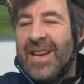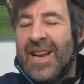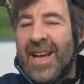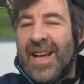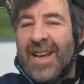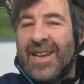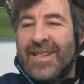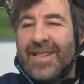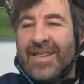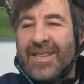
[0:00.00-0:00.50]

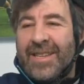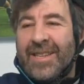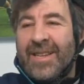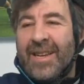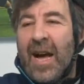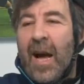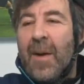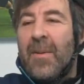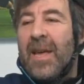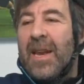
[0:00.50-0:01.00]

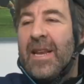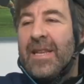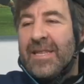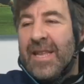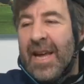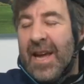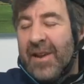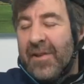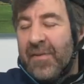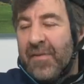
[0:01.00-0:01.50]
like, I mean, is
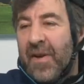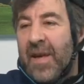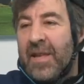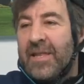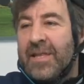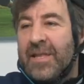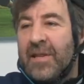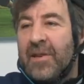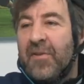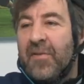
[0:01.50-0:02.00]
that
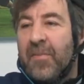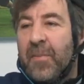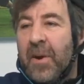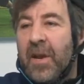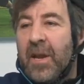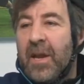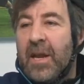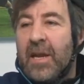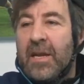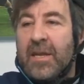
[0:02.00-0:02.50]
offensive?
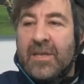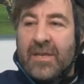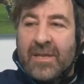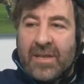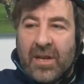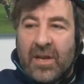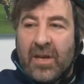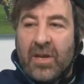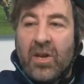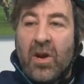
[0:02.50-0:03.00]
But it is
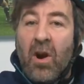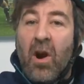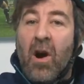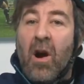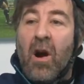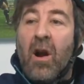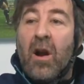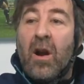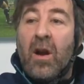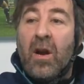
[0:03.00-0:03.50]
the
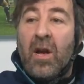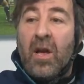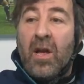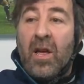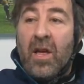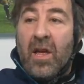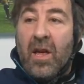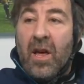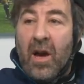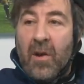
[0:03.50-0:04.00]
car
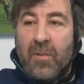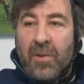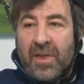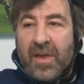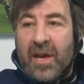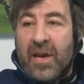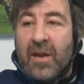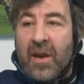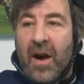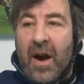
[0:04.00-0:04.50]
I
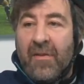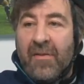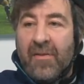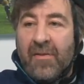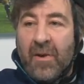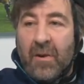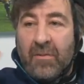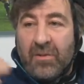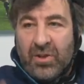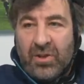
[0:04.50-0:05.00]
would think of
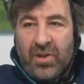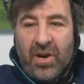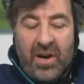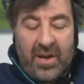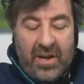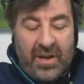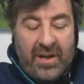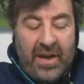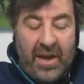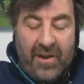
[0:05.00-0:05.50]
if I was
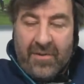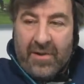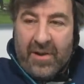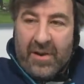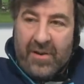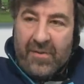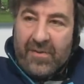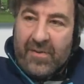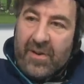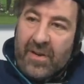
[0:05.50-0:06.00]
trying to get
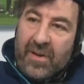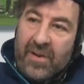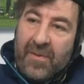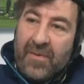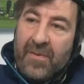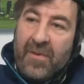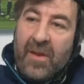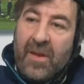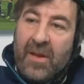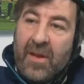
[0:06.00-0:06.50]
rid of a,
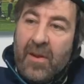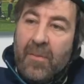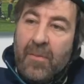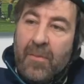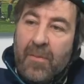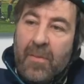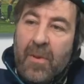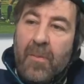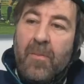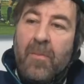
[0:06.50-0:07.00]

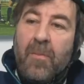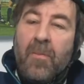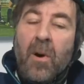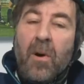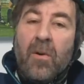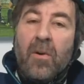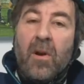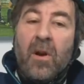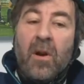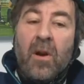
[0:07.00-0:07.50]
a
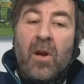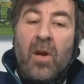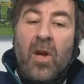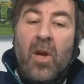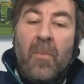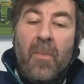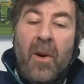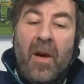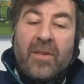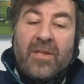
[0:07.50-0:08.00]
boner.
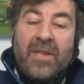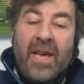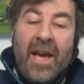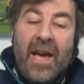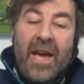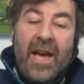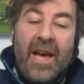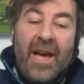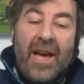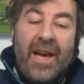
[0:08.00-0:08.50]
But
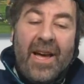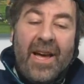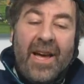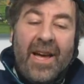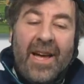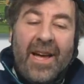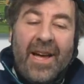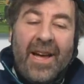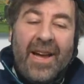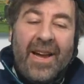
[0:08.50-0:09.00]

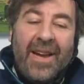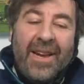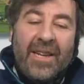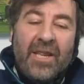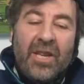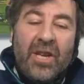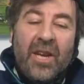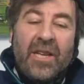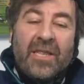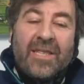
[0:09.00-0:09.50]
uh,
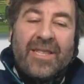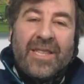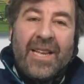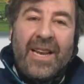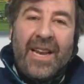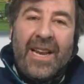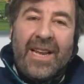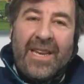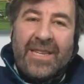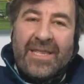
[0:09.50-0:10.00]
it's
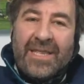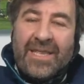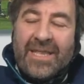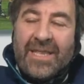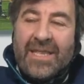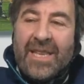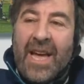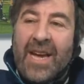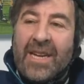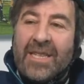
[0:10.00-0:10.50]
the least
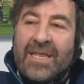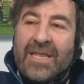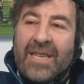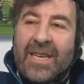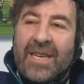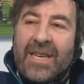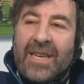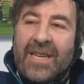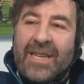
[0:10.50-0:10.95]
sexy